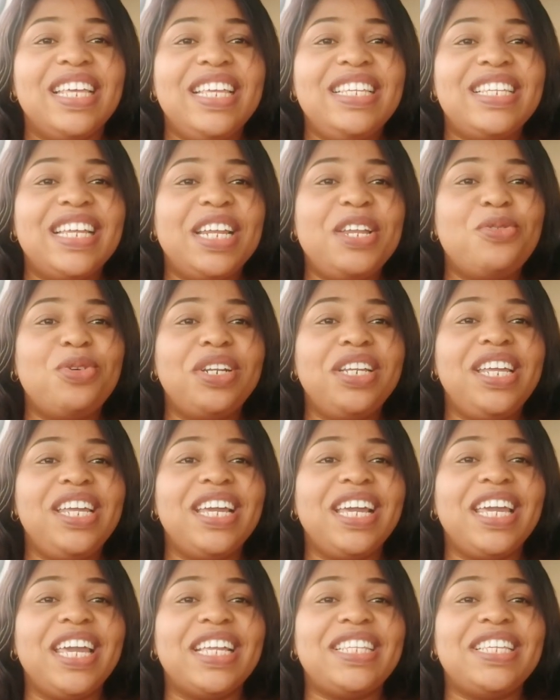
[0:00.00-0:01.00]
Is anyone
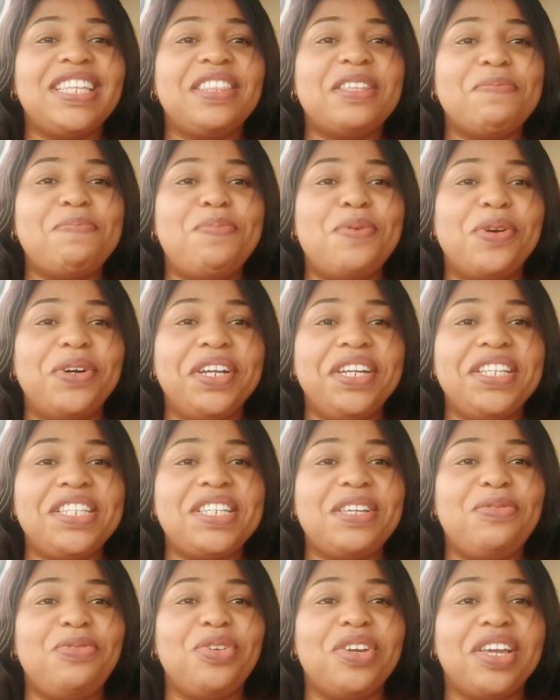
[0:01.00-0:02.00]
here getting the
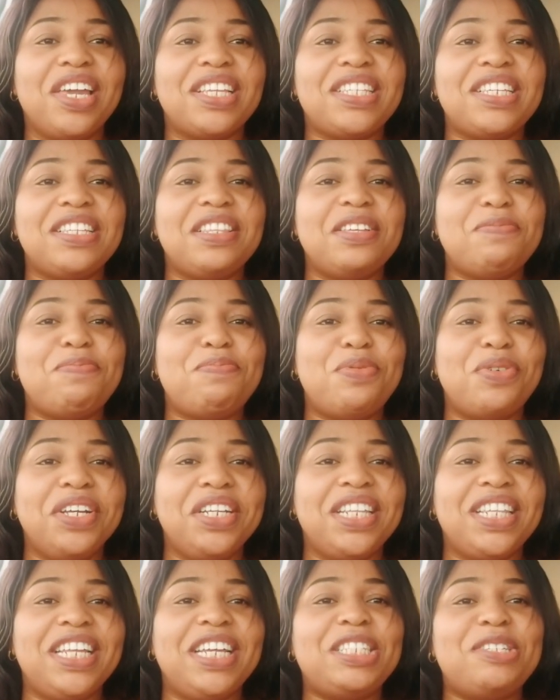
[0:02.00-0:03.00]
point? If you're getting the
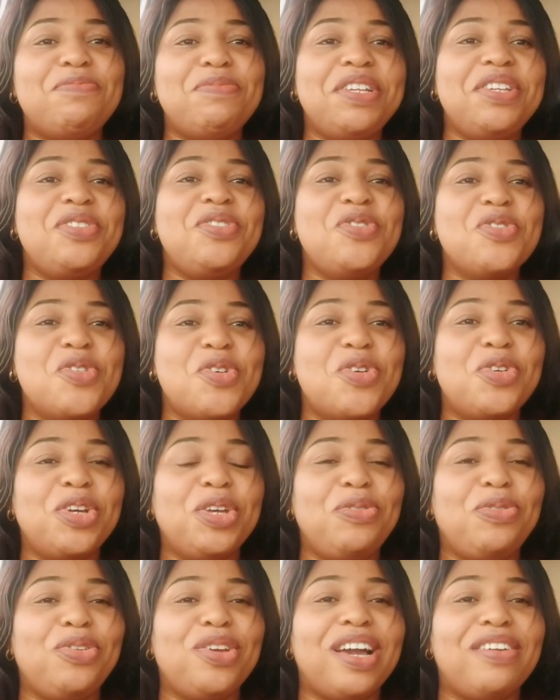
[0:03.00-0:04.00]
point, let me know.
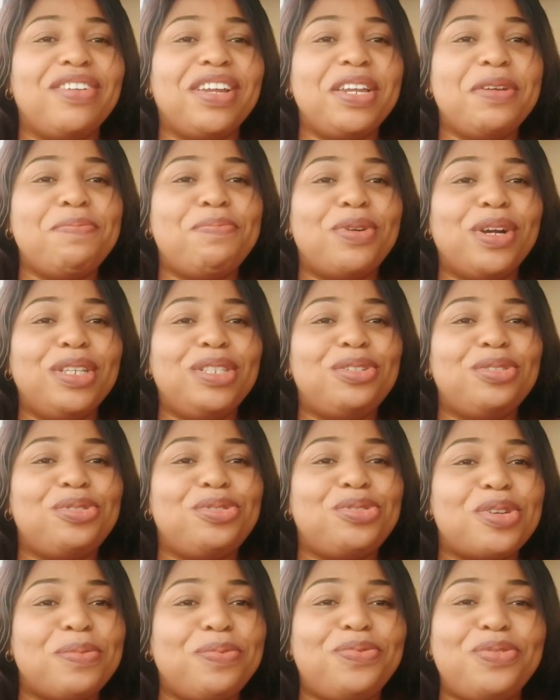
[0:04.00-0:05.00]
If you have any point to
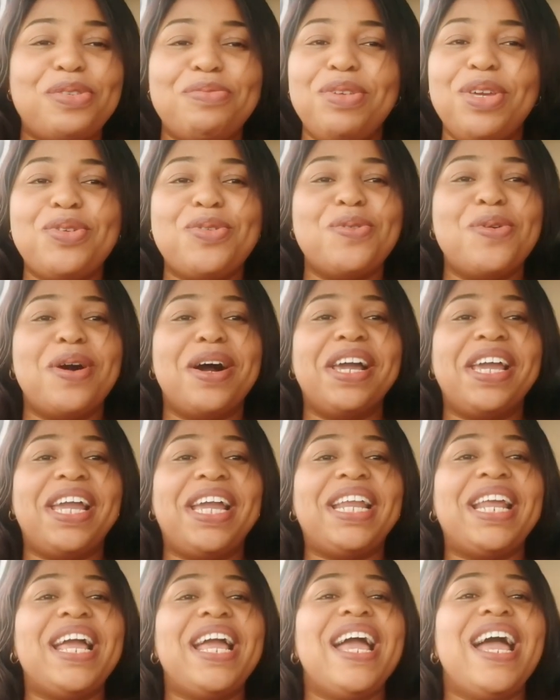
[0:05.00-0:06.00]
drop for me, go
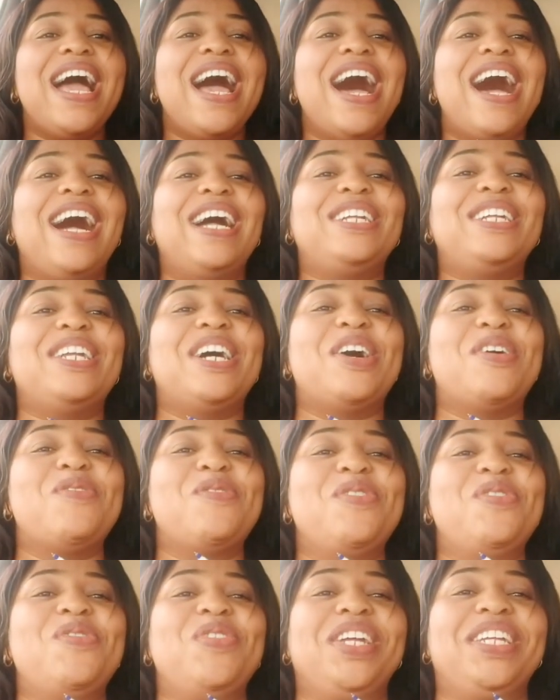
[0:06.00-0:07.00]
ahead and I
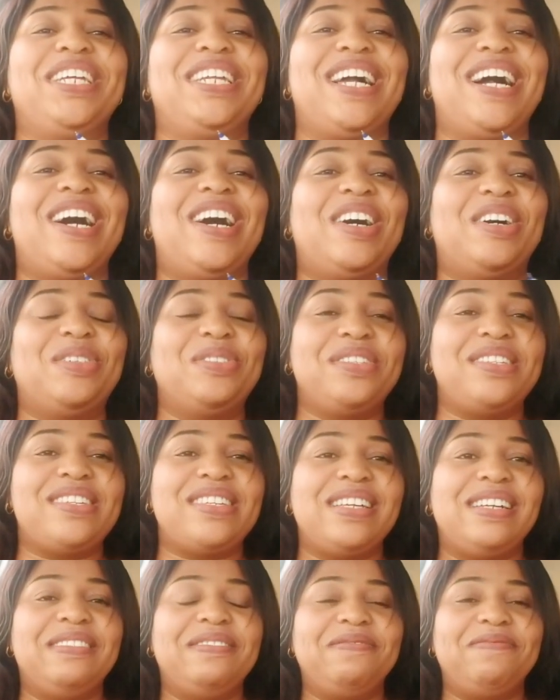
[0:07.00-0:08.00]
will read it
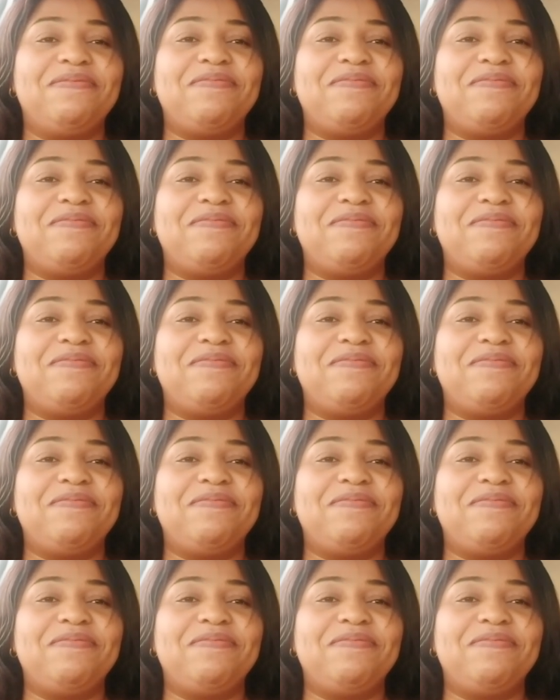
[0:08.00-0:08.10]
out.